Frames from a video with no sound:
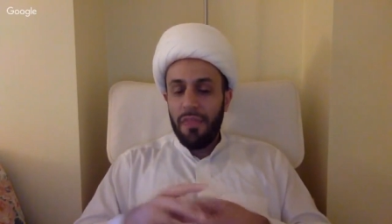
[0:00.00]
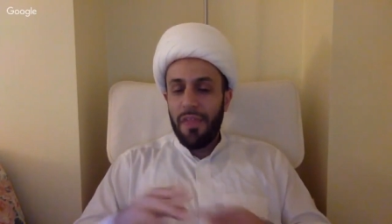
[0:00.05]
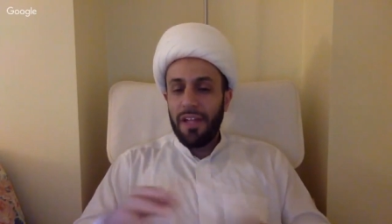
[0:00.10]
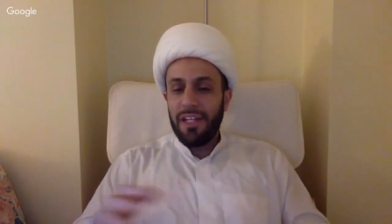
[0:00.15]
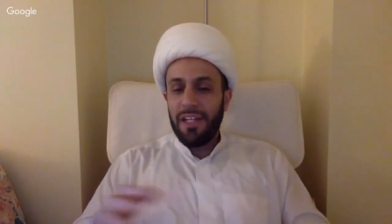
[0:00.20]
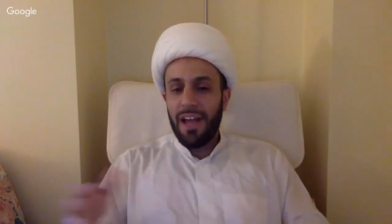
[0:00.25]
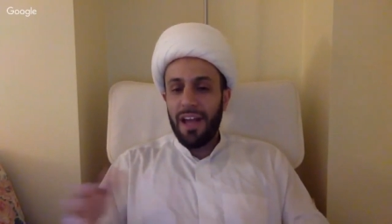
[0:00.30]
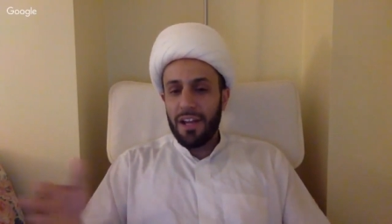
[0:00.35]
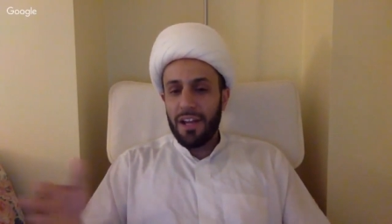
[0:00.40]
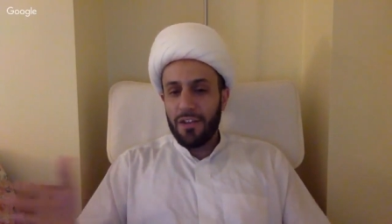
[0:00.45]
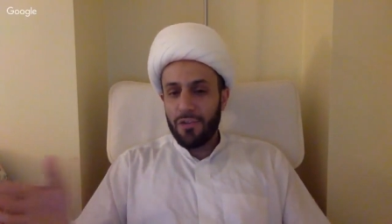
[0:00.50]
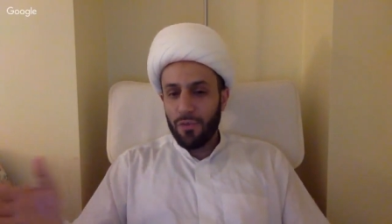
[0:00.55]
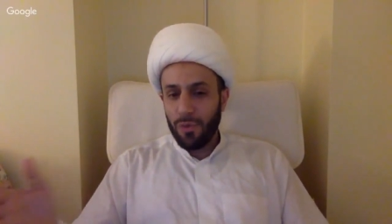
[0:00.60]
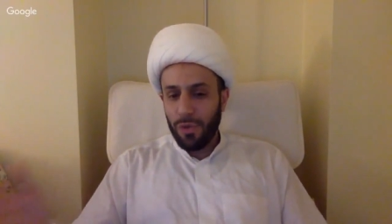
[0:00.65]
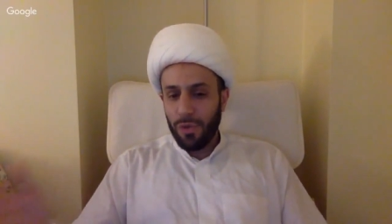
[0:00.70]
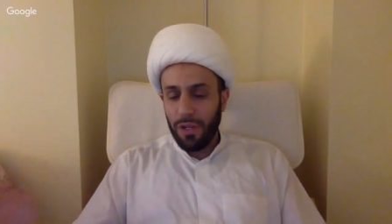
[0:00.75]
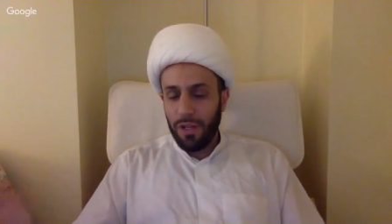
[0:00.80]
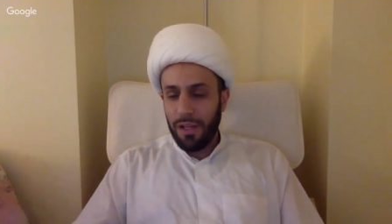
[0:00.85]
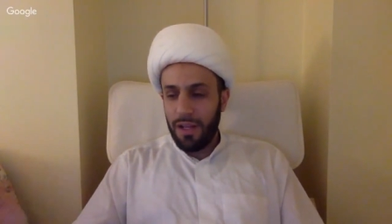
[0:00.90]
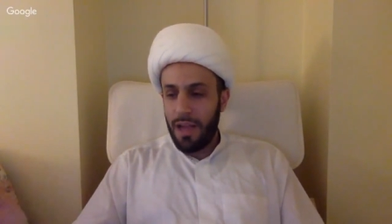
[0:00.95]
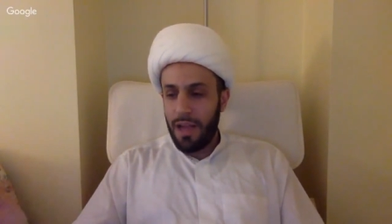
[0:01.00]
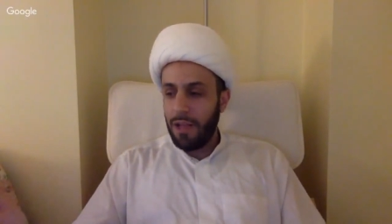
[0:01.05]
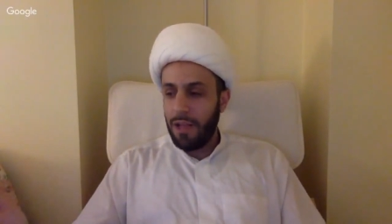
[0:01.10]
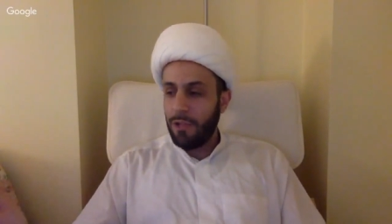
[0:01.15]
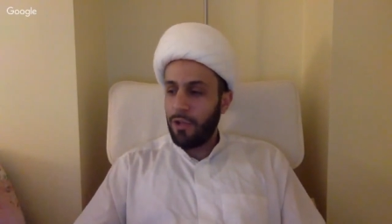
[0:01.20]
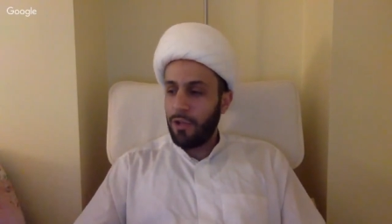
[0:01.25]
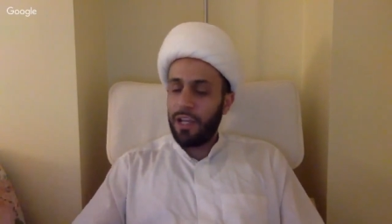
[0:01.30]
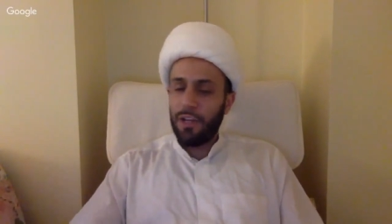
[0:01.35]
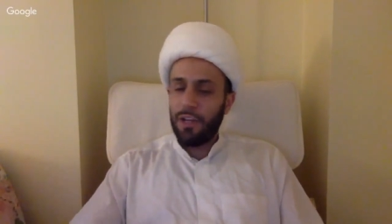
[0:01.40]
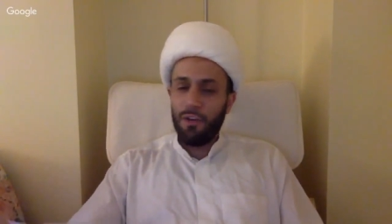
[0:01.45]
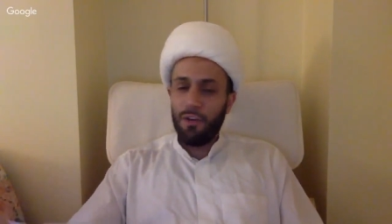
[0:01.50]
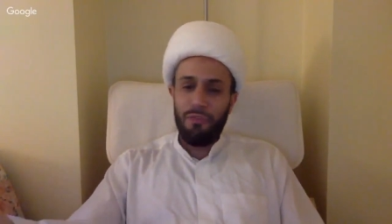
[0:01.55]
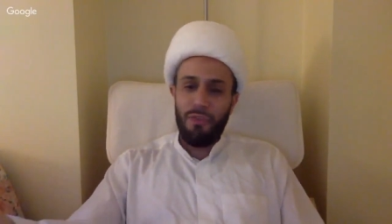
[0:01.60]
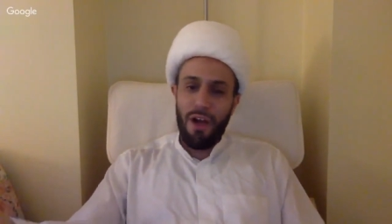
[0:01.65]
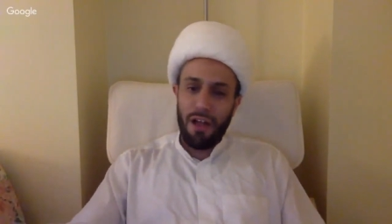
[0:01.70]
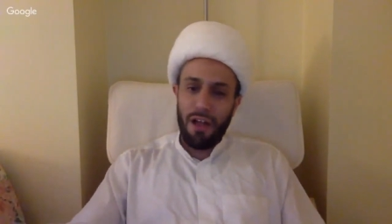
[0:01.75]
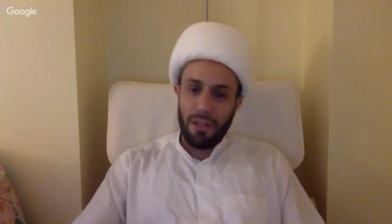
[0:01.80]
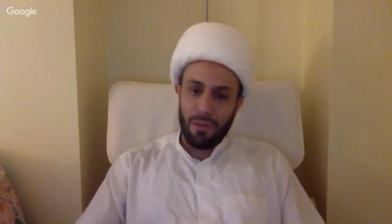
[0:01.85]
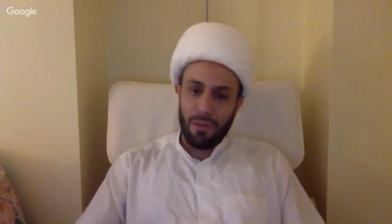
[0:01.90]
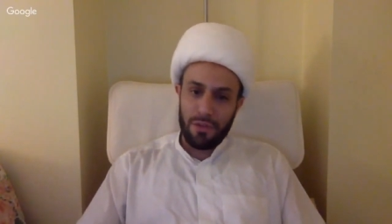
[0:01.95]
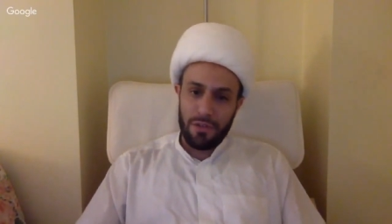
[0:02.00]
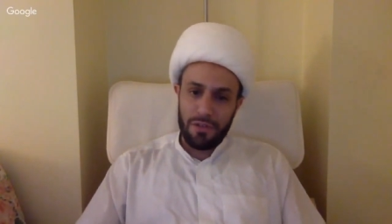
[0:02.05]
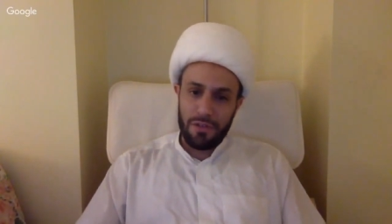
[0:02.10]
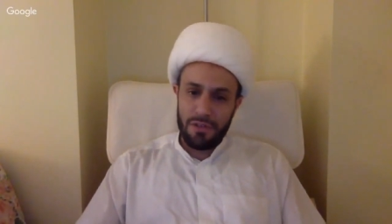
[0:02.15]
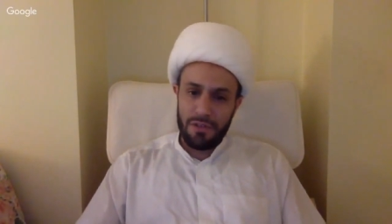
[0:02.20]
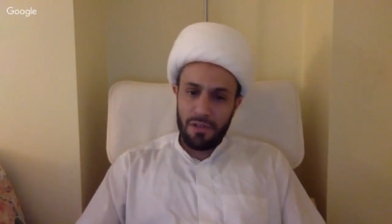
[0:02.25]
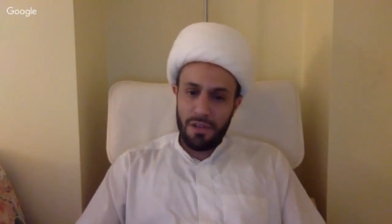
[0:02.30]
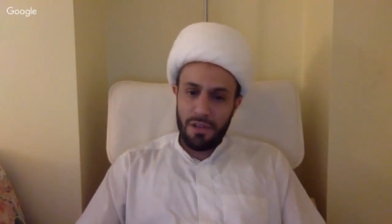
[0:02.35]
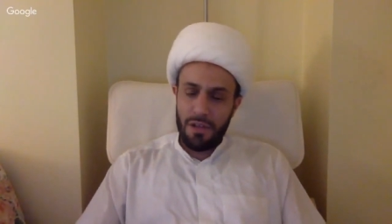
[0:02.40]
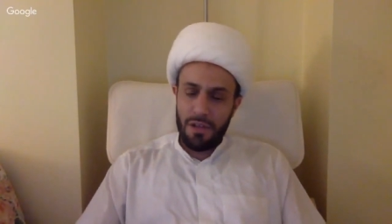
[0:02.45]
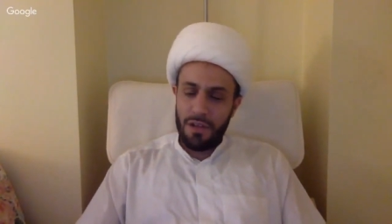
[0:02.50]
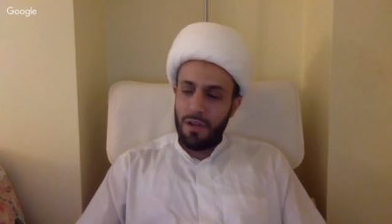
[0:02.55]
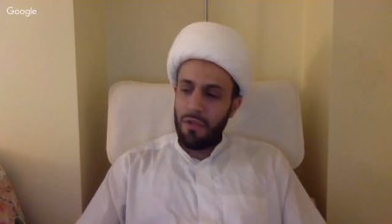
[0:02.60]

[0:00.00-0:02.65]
that, Ya Rasulullah, look at your followers.